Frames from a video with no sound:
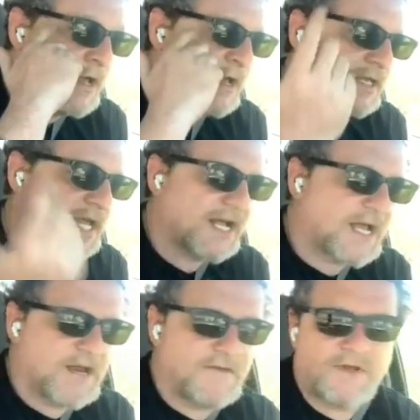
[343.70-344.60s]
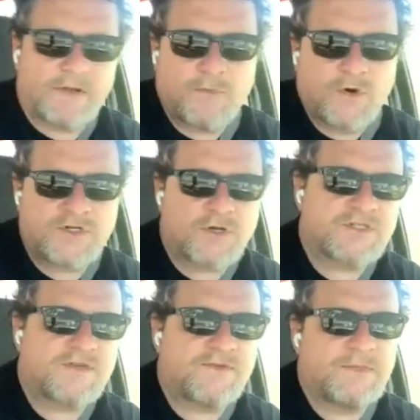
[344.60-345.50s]
yeah, kind of a, more
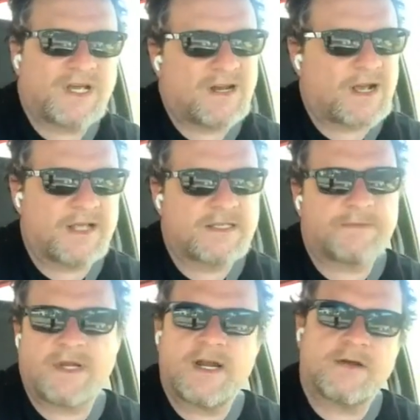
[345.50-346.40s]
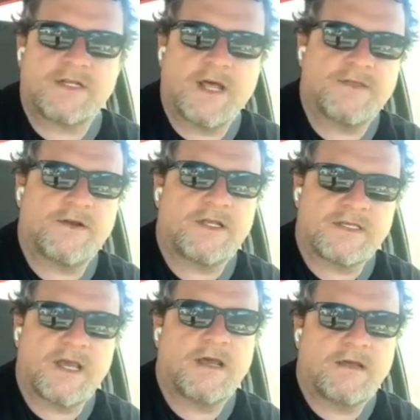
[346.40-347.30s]
Joseph and me kind of concepted it out together. I'd
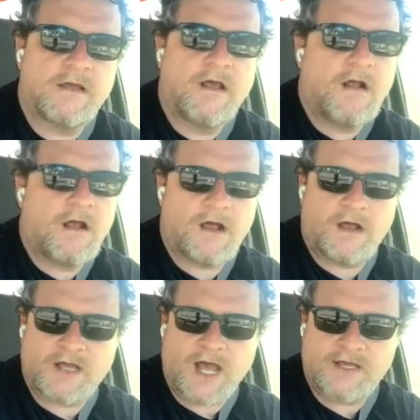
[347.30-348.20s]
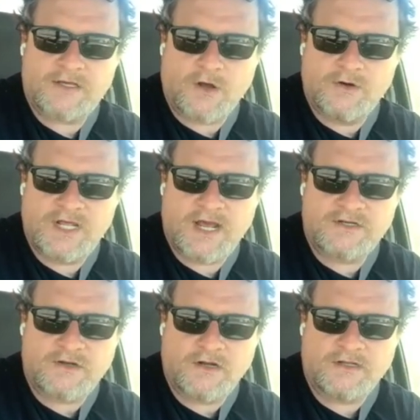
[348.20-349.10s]
say. Uh, guy
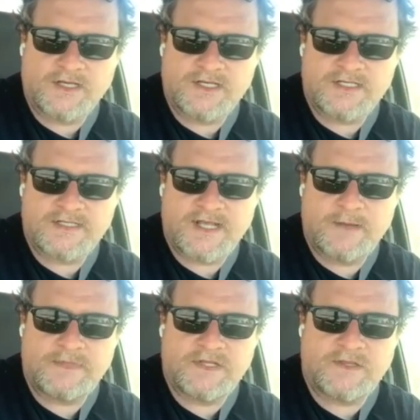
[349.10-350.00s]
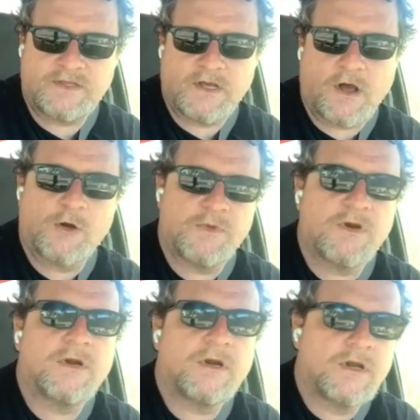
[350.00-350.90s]
Kodiak Darling is his name. Did the armor,
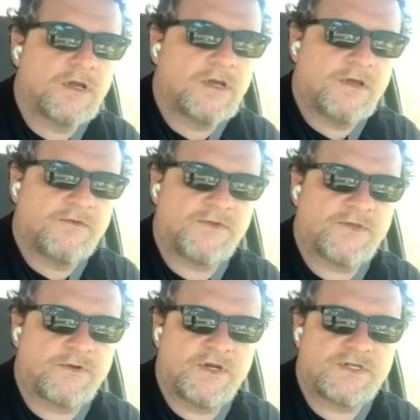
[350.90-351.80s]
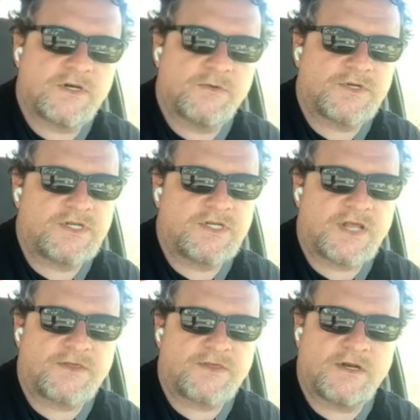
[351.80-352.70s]
for the creature, which I
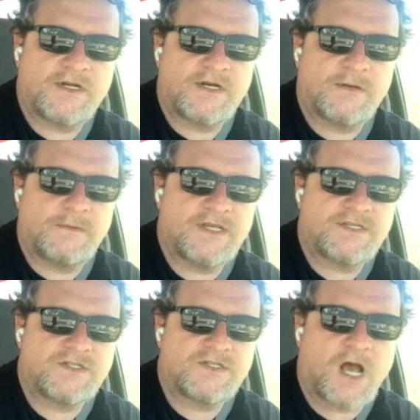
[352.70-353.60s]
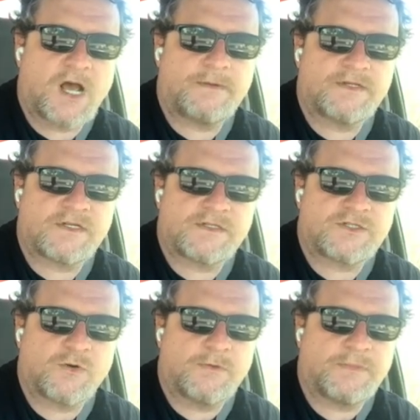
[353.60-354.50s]
thought he did an amazing job on such a
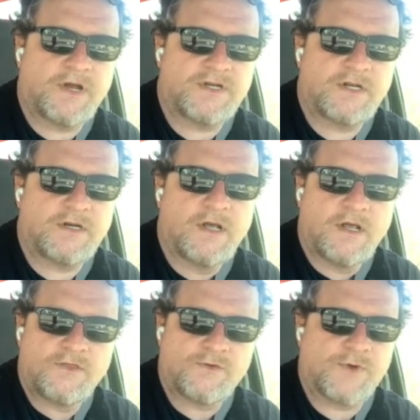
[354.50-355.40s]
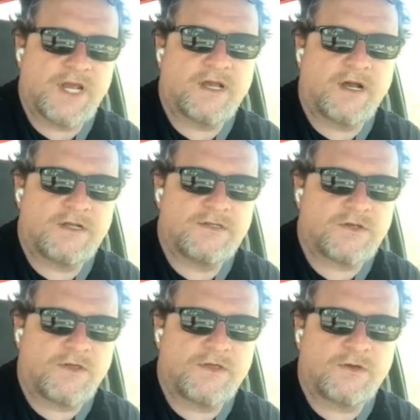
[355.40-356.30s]
short budget. The ray guns,
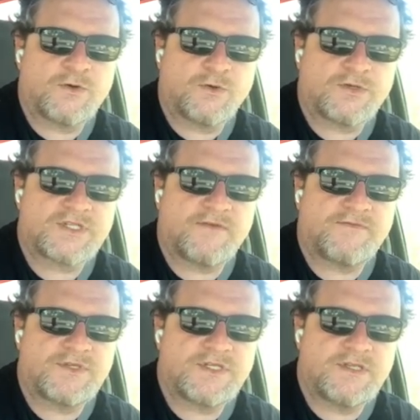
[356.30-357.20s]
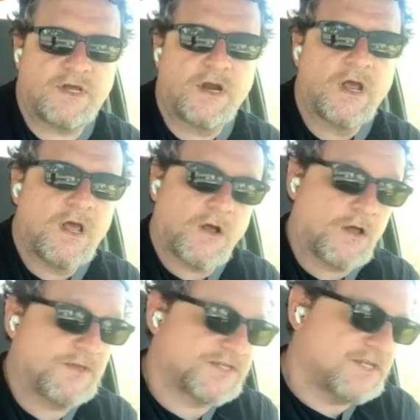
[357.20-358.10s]
all the cool stuff you see there,
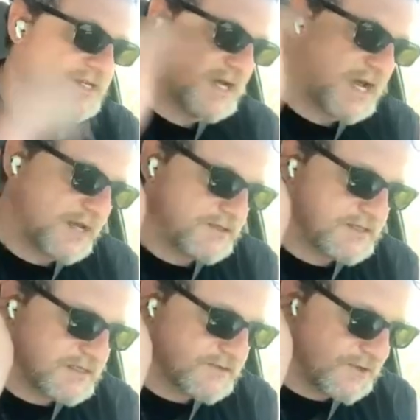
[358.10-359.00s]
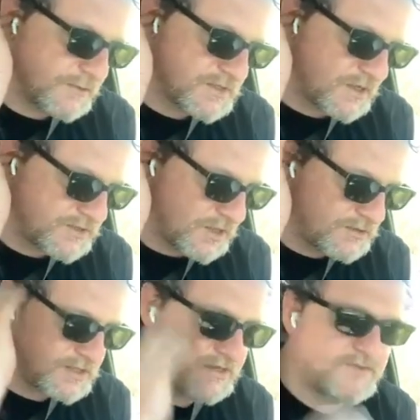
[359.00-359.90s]
all the CGI you see in the film is all
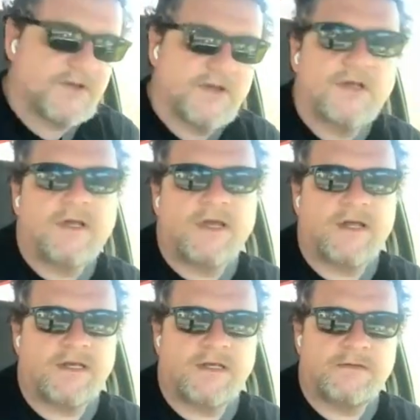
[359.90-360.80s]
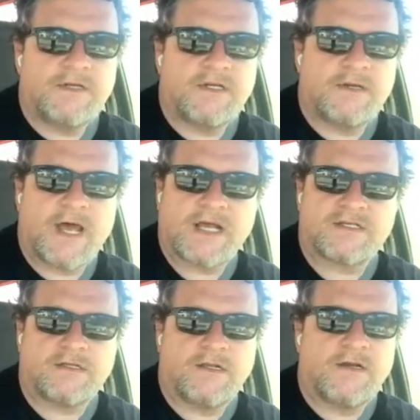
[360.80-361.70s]
Joseph, and he he did
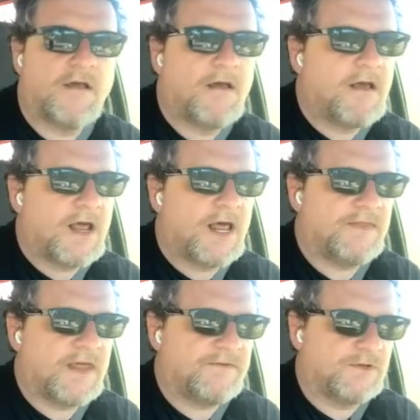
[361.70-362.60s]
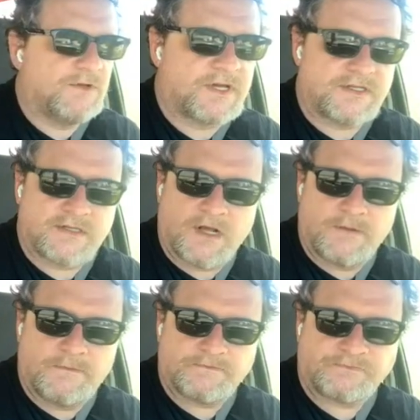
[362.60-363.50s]
excellent. And then if you at
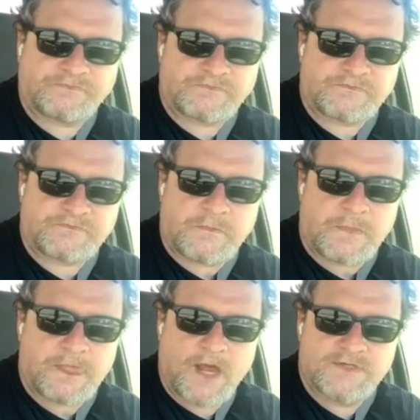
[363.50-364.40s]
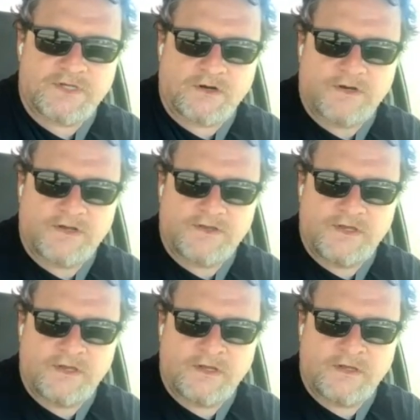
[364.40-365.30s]
um, I'm sorry, the uh, the
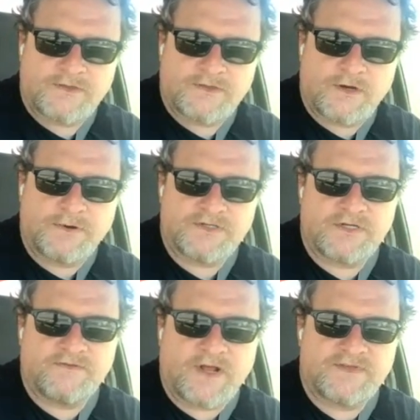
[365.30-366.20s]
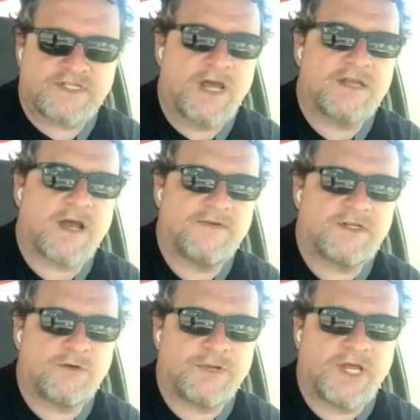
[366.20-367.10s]
third person involved is Titus Covington, who
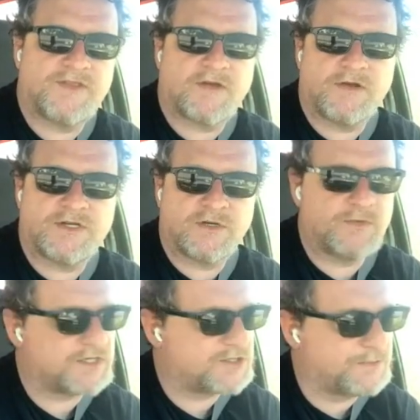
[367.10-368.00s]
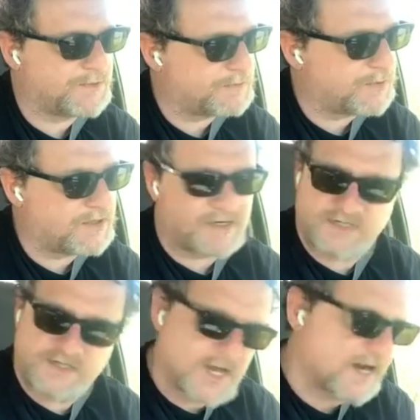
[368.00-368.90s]
played the creature, which is super important because
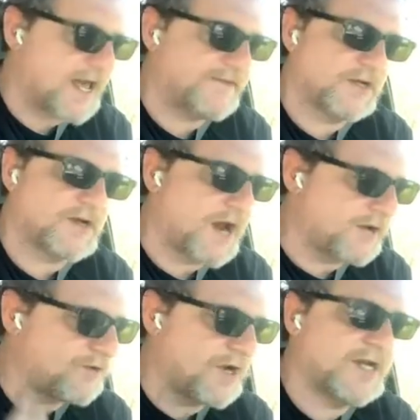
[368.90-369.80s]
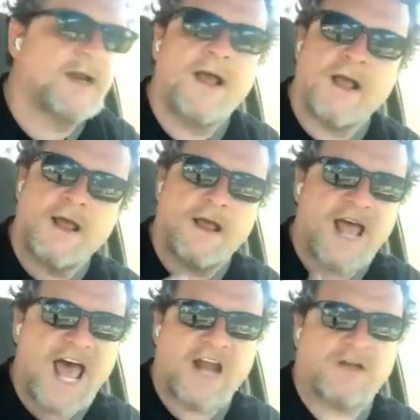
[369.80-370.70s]
you got to have a great
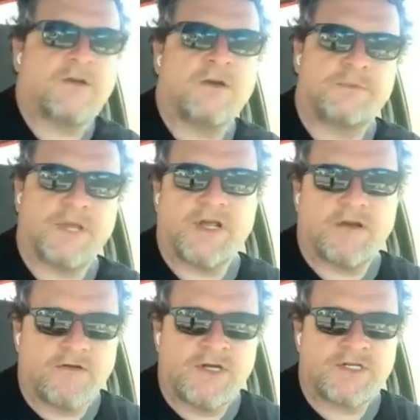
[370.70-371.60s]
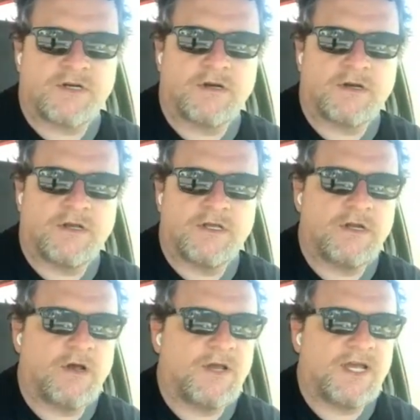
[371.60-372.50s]
actor playing a creature. You
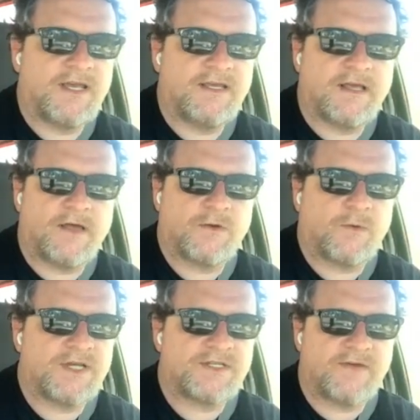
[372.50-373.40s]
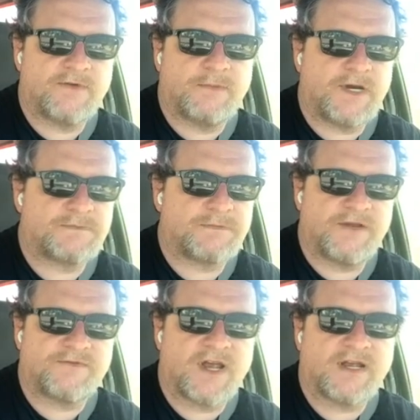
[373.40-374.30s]
know, it, it, otherwise everybody's
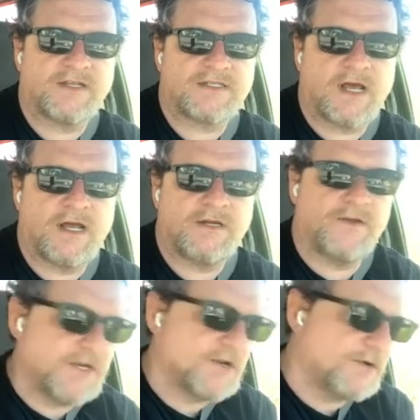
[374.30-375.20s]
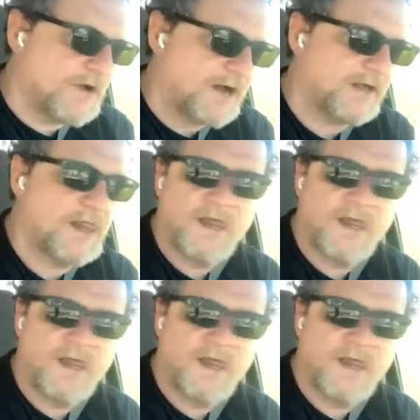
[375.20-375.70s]
playing Frankenstein. You know, they don't know how to